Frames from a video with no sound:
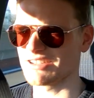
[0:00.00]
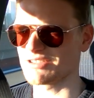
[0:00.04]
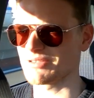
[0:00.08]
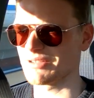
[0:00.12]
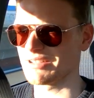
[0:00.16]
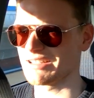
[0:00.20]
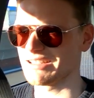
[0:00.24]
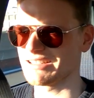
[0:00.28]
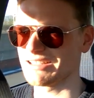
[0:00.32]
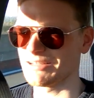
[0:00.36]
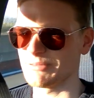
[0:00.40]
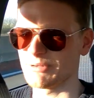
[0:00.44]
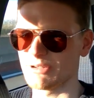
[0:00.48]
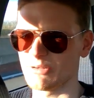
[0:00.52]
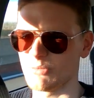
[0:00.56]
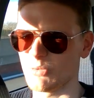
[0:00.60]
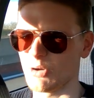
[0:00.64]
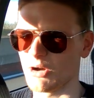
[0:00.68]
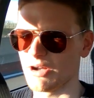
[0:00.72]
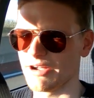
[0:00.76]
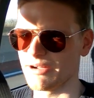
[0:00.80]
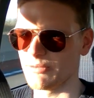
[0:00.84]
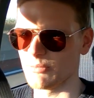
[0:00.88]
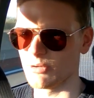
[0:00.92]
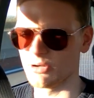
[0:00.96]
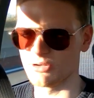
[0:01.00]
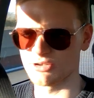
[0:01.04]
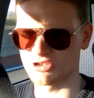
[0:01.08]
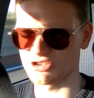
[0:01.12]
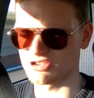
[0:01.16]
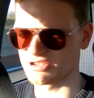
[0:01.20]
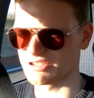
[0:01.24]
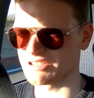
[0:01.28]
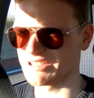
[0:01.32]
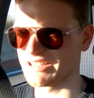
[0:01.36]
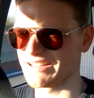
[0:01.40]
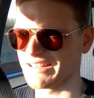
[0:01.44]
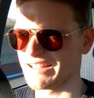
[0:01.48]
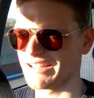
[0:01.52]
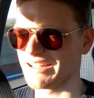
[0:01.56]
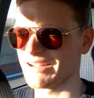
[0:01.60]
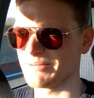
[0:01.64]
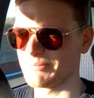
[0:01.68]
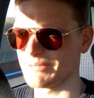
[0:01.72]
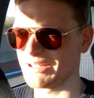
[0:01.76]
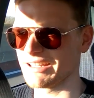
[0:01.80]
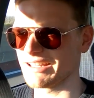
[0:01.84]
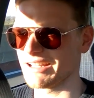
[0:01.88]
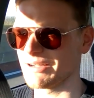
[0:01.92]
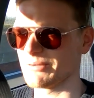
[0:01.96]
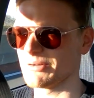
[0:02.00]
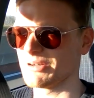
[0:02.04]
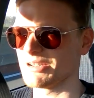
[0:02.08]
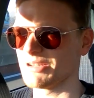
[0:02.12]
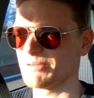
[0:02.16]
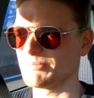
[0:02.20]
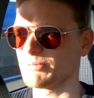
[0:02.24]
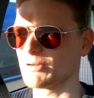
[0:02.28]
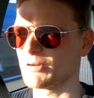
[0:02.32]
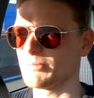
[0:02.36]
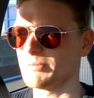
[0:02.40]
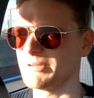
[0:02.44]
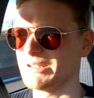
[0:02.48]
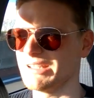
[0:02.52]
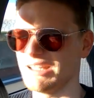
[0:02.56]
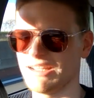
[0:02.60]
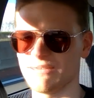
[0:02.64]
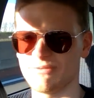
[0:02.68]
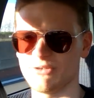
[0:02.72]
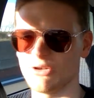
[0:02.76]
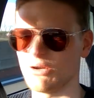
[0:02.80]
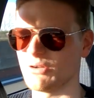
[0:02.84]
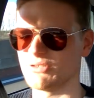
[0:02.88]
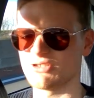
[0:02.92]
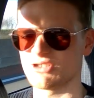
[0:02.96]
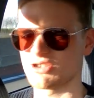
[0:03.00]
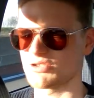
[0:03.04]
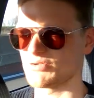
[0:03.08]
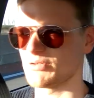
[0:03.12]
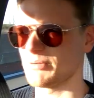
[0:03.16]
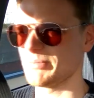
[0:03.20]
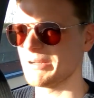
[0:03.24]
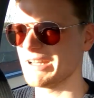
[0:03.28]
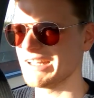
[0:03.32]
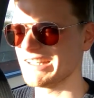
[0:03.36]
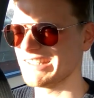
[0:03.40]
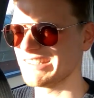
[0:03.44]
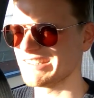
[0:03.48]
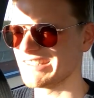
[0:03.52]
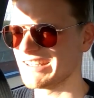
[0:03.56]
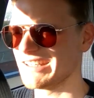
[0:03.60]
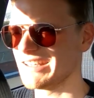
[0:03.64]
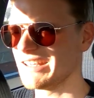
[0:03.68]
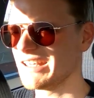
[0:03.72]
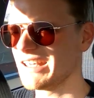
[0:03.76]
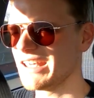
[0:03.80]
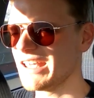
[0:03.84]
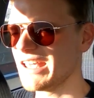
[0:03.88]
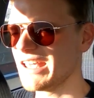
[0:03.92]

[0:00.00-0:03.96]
so I think a little bit of wire wool should clean that up and get that working properly. If not, just replace it.